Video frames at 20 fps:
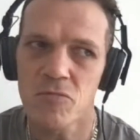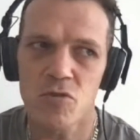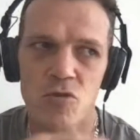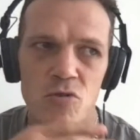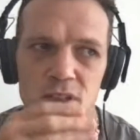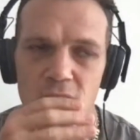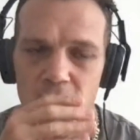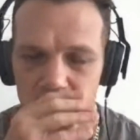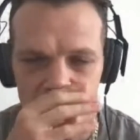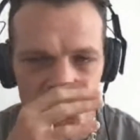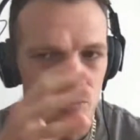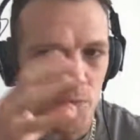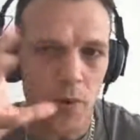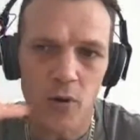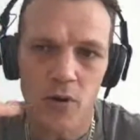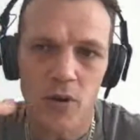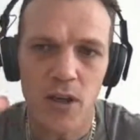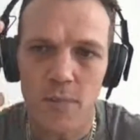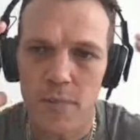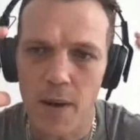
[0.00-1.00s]
you start just
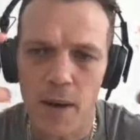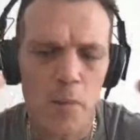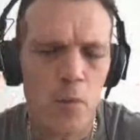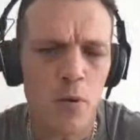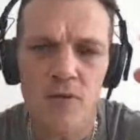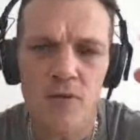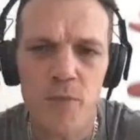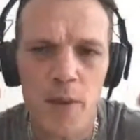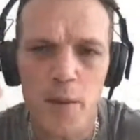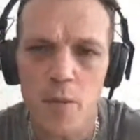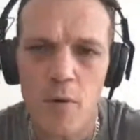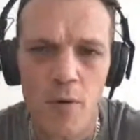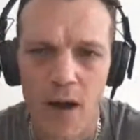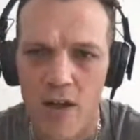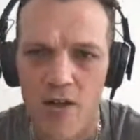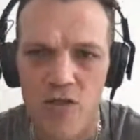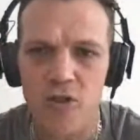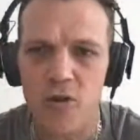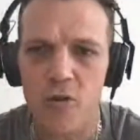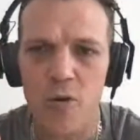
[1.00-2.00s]
building a bubble of people
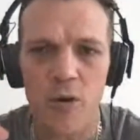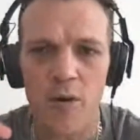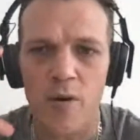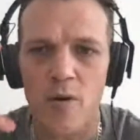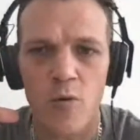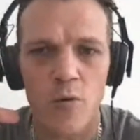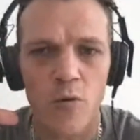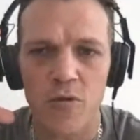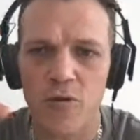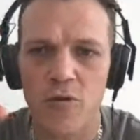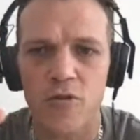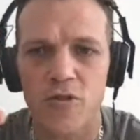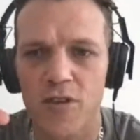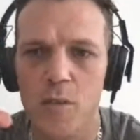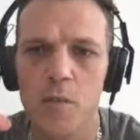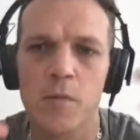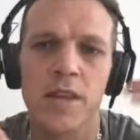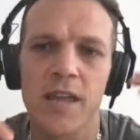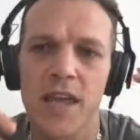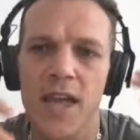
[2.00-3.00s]
around you who are also
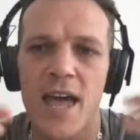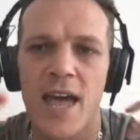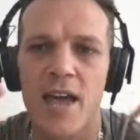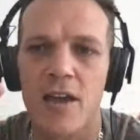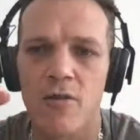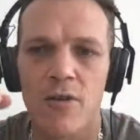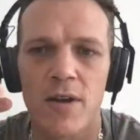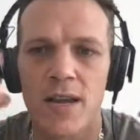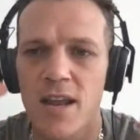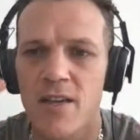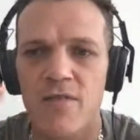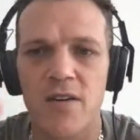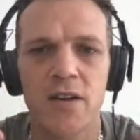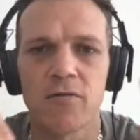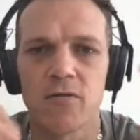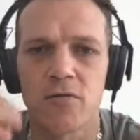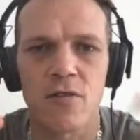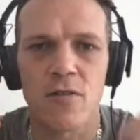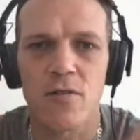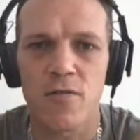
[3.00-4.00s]
similarly angry and have
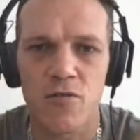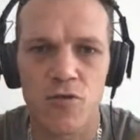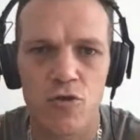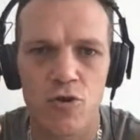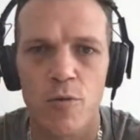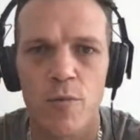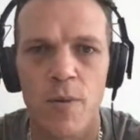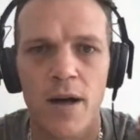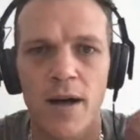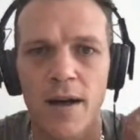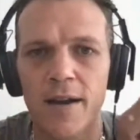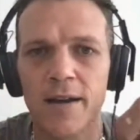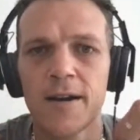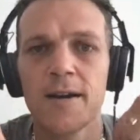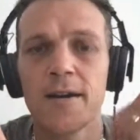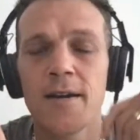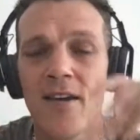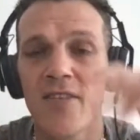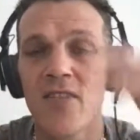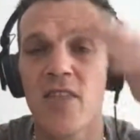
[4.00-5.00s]
unresolved trauma
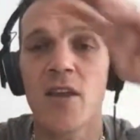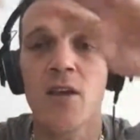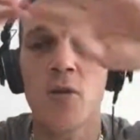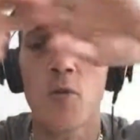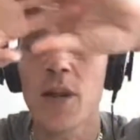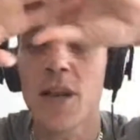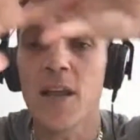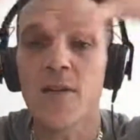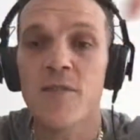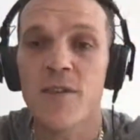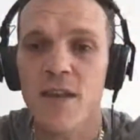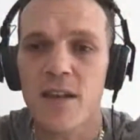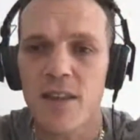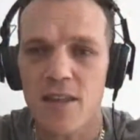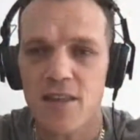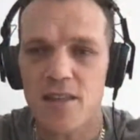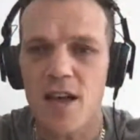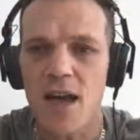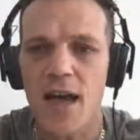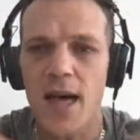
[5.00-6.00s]
and then we live in
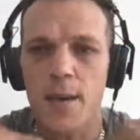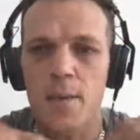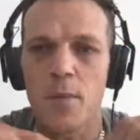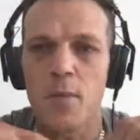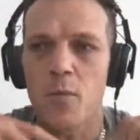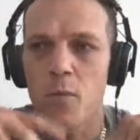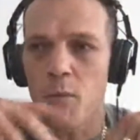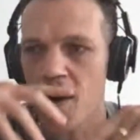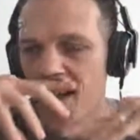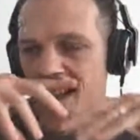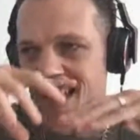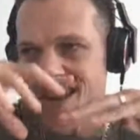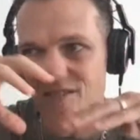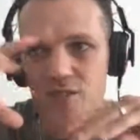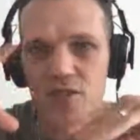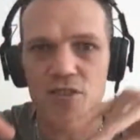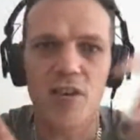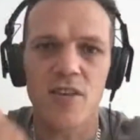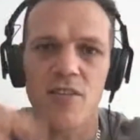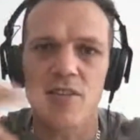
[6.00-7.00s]
this time where
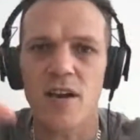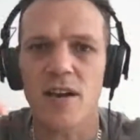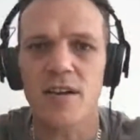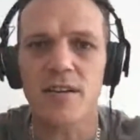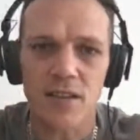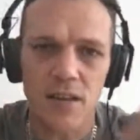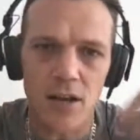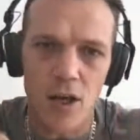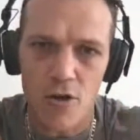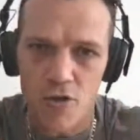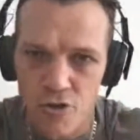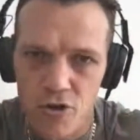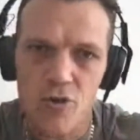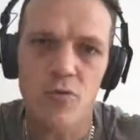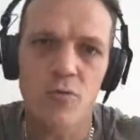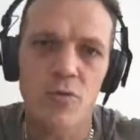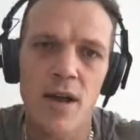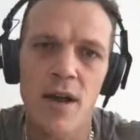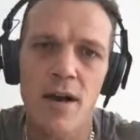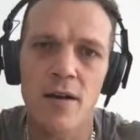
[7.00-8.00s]
everything's
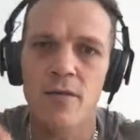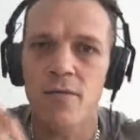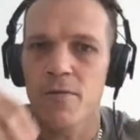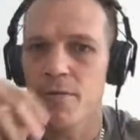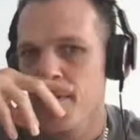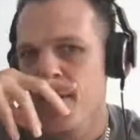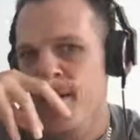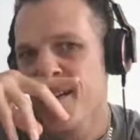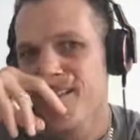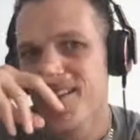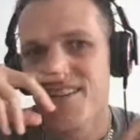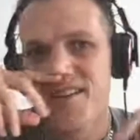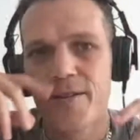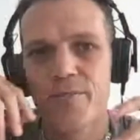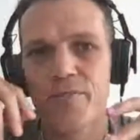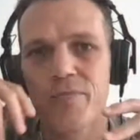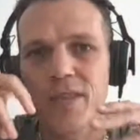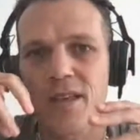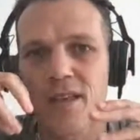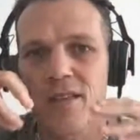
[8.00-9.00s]
ideological now
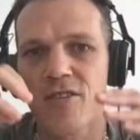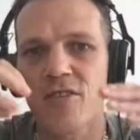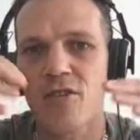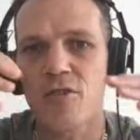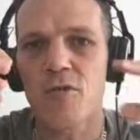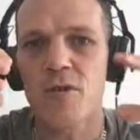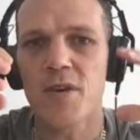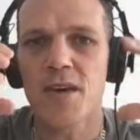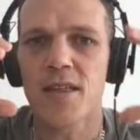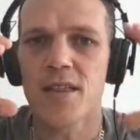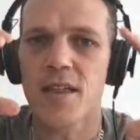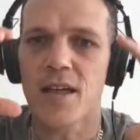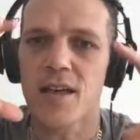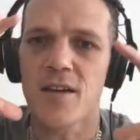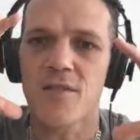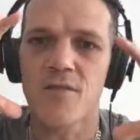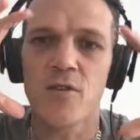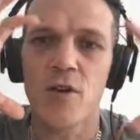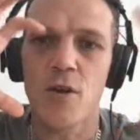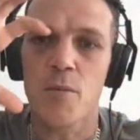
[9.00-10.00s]
and so you get
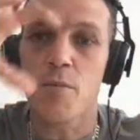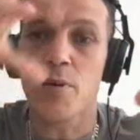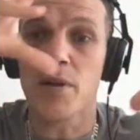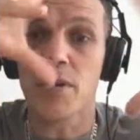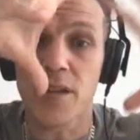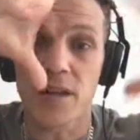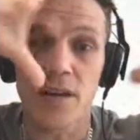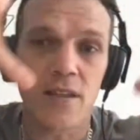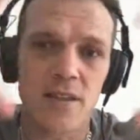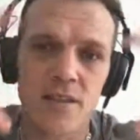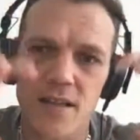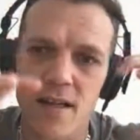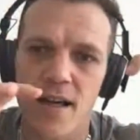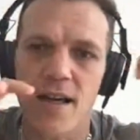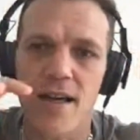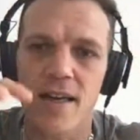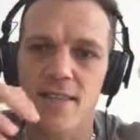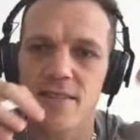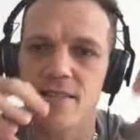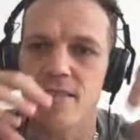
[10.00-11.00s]
like a very
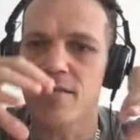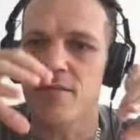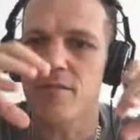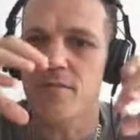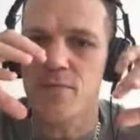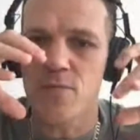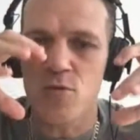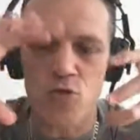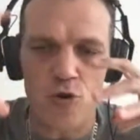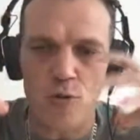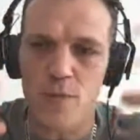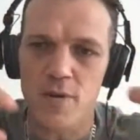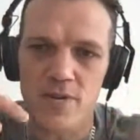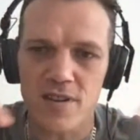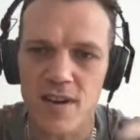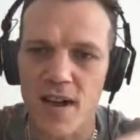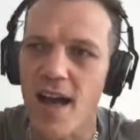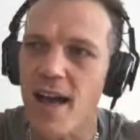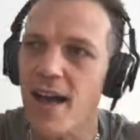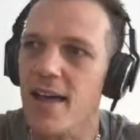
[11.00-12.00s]
politicized
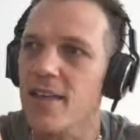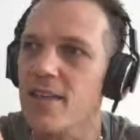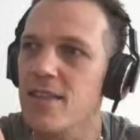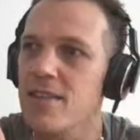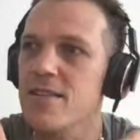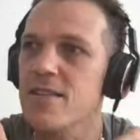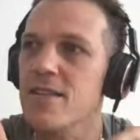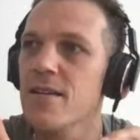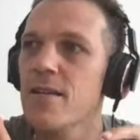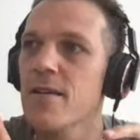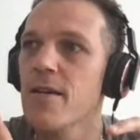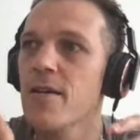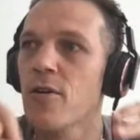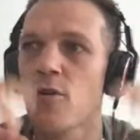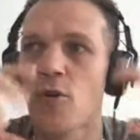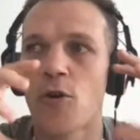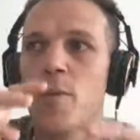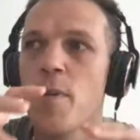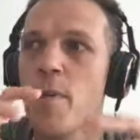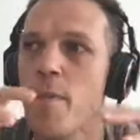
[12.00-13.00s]
traumatized
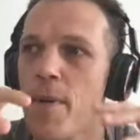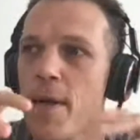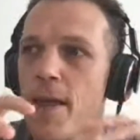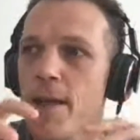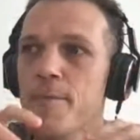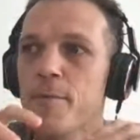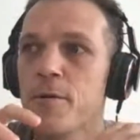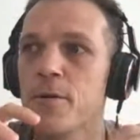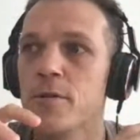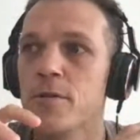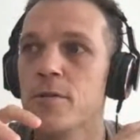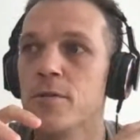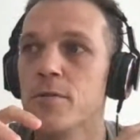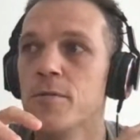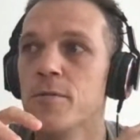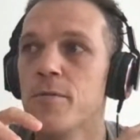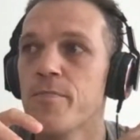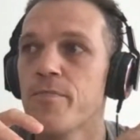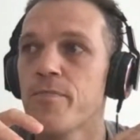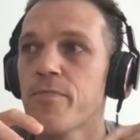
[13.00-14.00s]
group of people